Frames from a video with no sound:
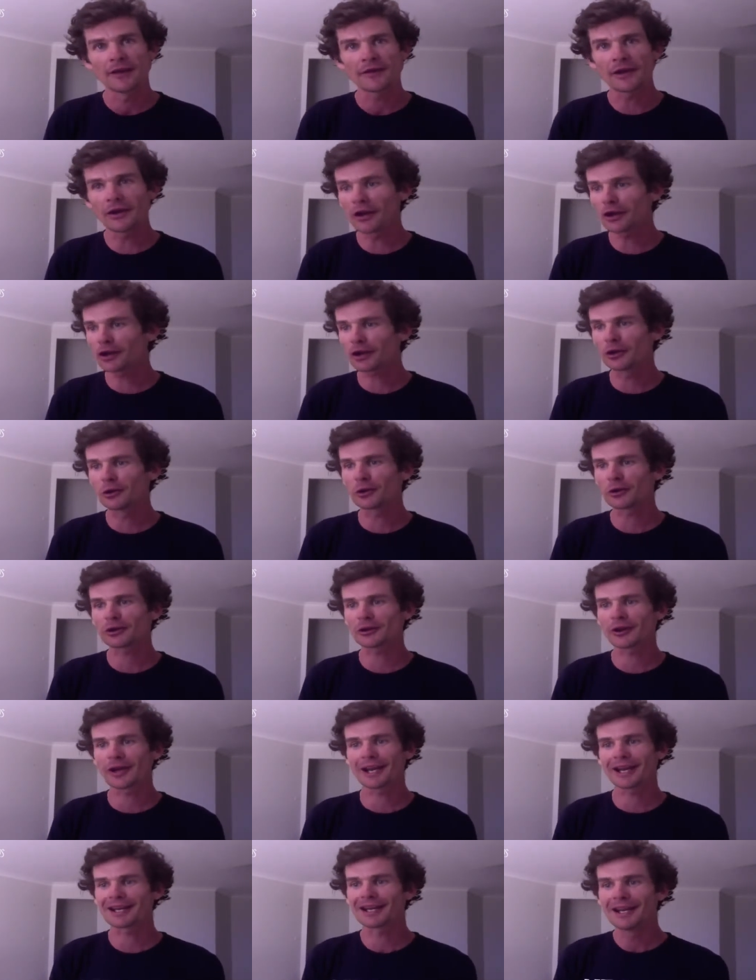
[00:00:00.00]
They're not going to look
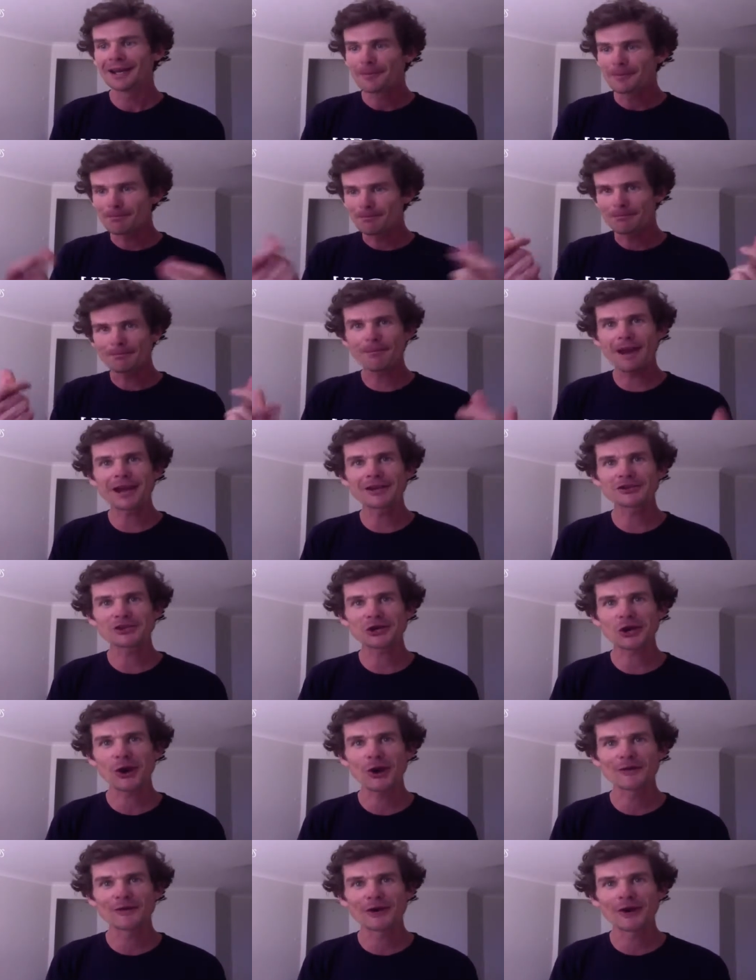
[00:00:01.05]
like
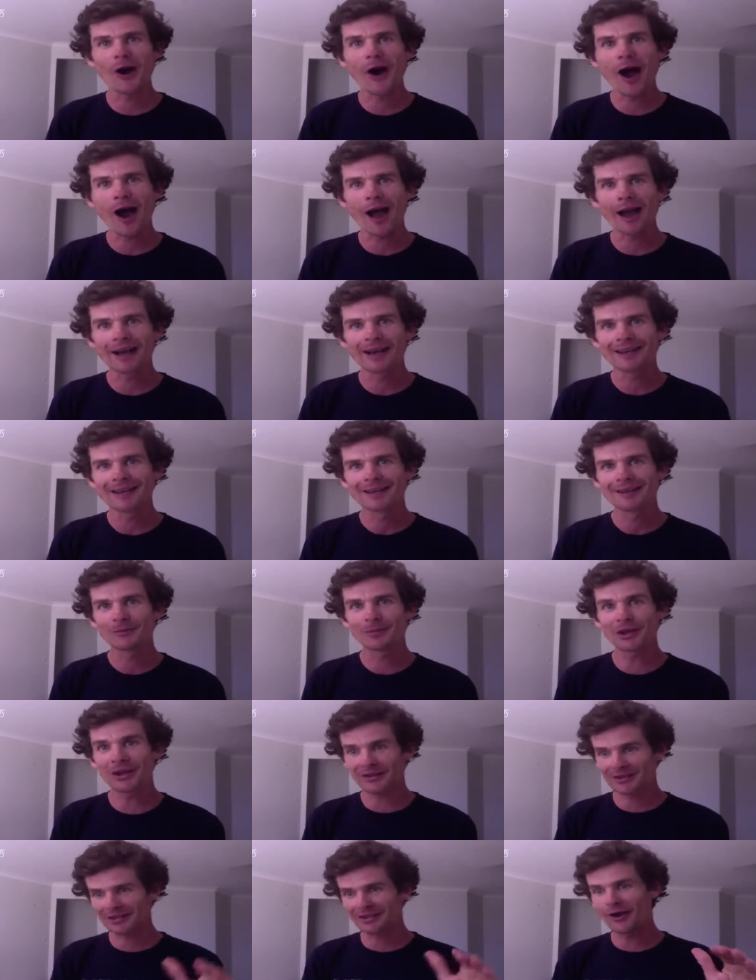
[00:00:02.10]
magic overnight,
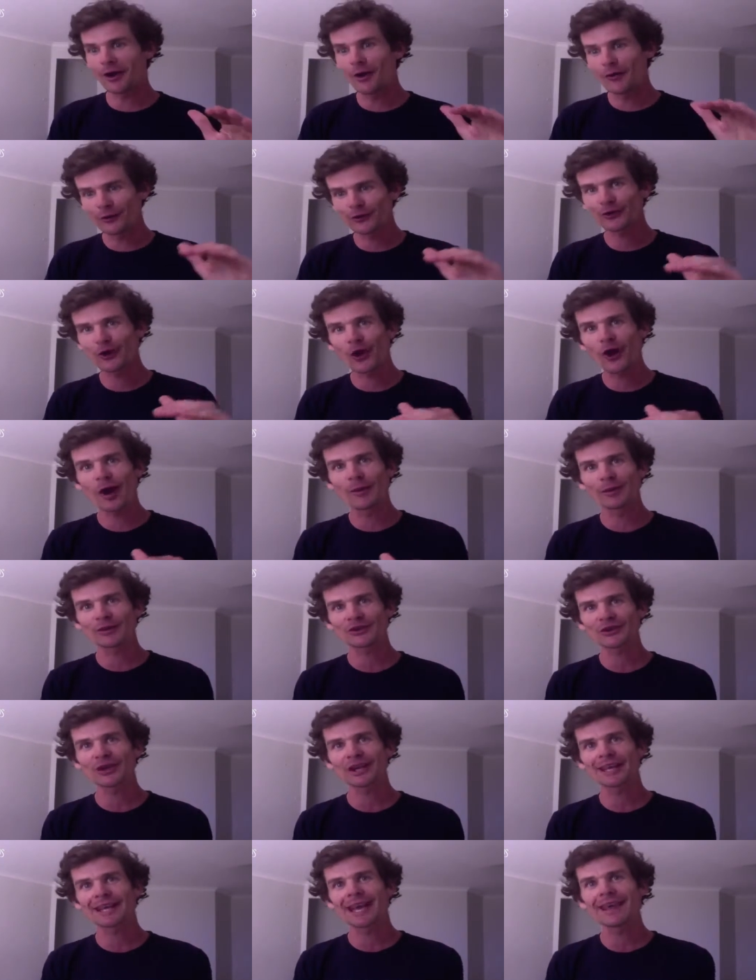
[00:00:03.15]
but it's over time it's
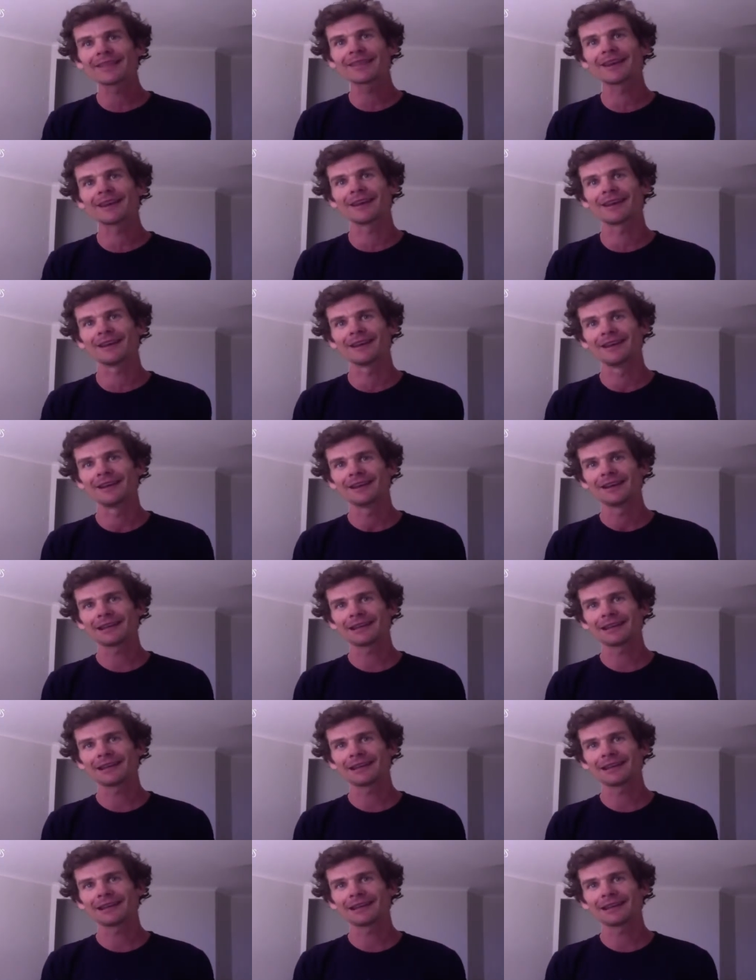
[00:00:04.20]
going to get there.